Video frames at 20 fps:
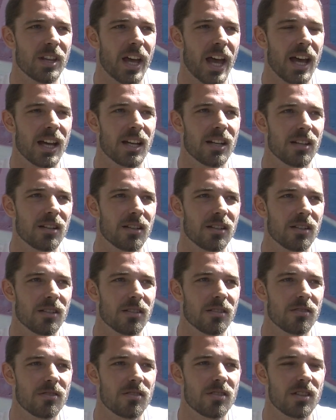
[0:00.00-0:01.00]
that
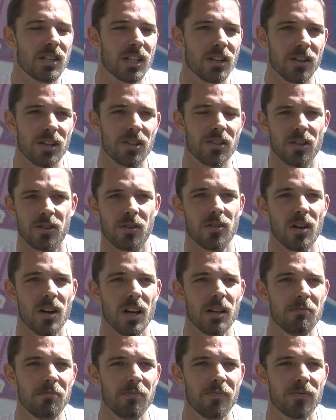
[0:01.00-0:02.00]
serious a
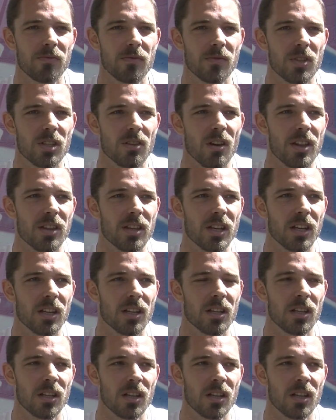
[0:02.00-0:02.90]
crime, so I think